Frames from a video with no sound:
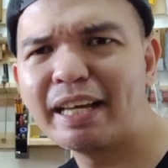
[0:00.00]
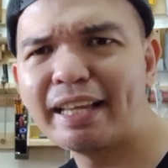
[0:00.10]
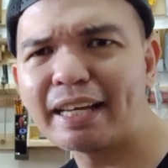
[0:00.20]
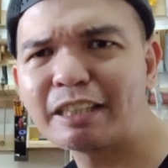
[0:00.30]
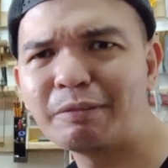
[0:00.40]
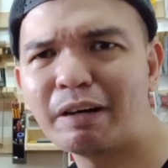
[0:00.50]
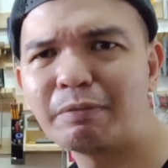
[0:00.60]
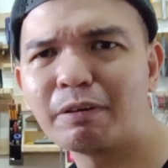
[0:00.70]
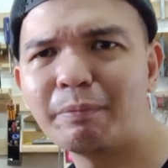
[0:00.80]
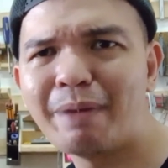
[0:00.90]
be the
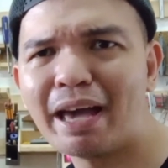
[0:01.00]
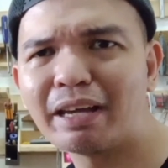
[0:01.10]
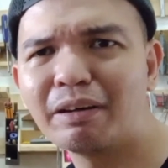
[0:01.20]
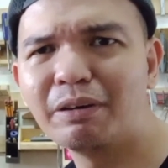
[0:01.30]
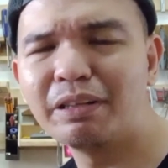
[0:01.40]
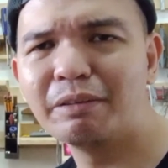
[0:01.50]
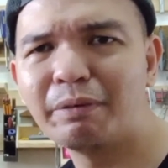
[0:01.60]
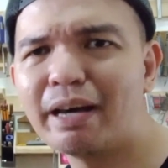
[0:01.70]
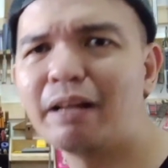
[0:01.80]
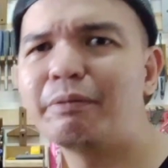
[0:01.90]
next one for
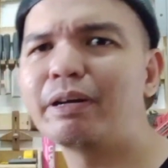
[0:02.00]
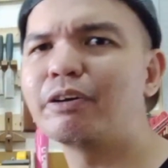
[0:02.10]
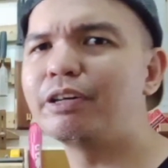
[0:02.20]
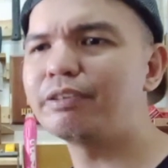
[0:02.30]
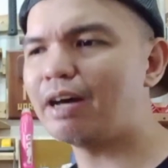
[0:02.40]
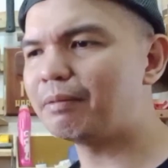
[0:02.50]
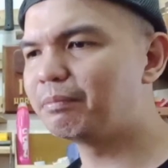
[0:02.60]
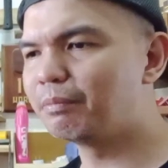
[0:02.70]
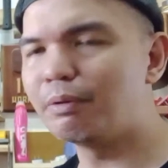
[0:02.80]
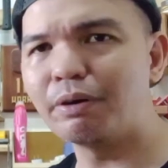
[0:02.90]
Banggood? Well, we're going to
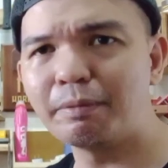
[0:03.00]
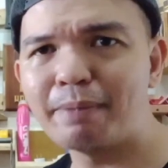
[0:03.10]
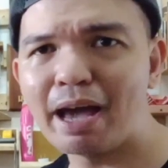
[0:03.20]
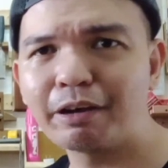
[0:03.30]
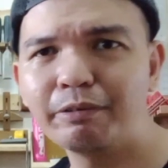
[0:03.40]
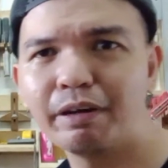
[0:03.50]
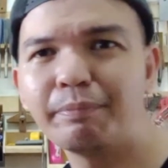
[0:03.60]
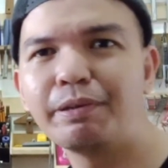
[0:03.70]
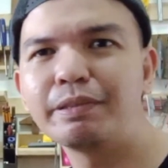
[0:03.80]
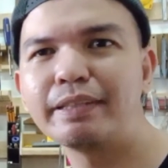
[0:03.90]
have more
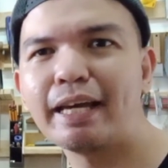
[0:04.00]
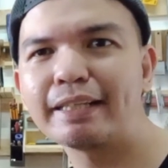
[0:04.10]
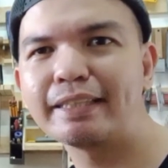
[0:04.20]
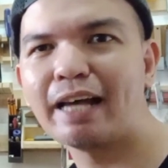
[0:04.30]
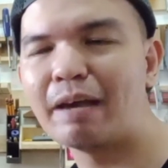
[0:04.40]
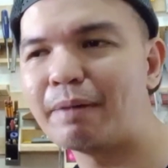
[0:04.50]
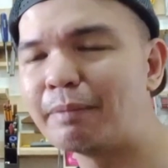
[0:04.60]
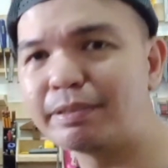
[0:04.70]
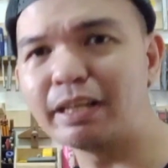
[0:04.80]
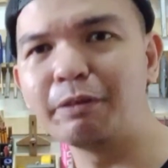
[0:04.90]
Banggood reviews next
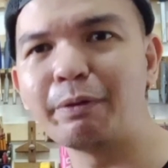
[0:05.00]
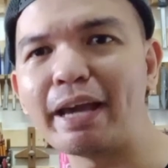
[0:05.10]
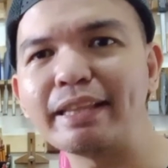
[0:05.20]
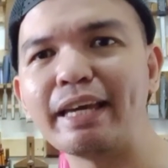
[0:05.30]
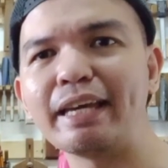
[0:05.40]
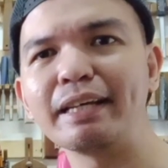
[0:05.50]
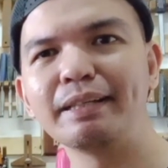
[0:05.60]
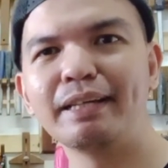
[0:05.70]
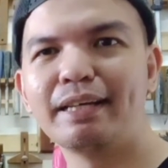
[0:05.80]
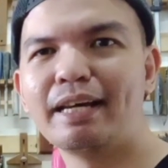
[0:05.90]
time. I'm still
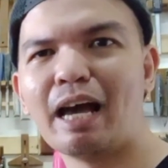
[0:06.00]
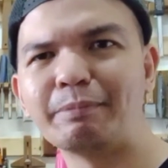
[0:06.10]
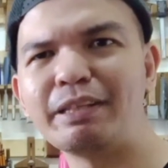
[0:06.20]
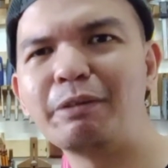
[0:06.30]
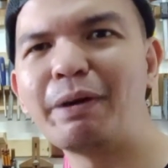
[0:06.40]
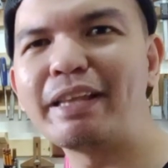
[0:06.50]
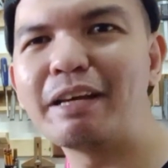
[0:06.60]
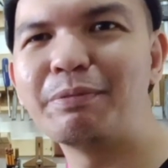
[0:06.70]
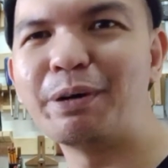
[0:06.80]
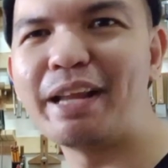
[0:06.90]
waiting
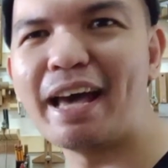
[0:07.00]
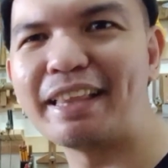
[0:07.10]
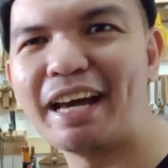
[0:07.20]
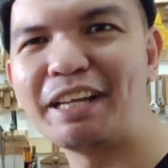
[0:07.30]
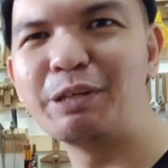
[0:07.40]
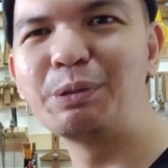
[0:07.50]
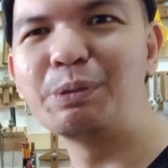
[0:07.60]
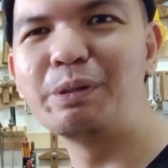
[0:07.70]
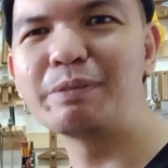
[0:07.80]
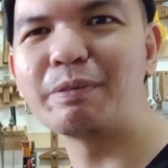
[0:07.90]
for that
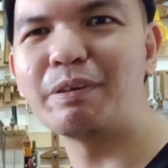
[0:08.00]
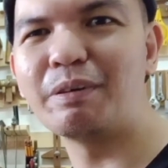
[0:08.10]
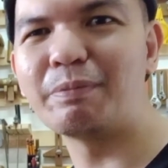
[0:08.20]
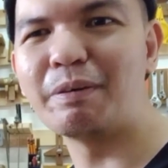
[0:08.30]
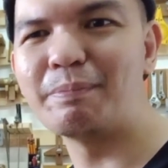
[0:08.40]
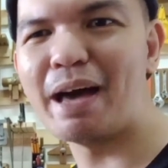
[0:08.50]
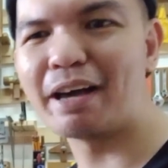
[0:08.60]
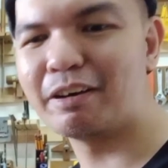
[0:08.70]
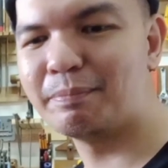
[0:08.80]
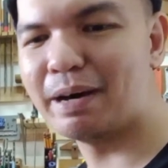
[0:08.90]
new tools
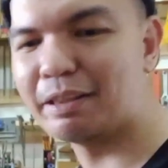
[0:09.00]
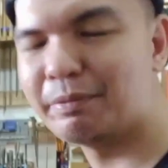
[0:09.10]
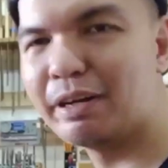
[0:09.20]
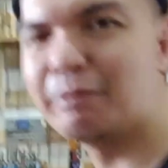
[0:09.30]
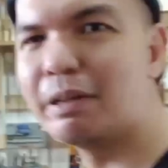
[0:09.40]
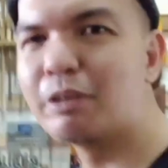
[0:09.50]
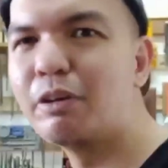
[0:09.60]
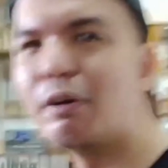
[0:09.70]
from Banggood, but we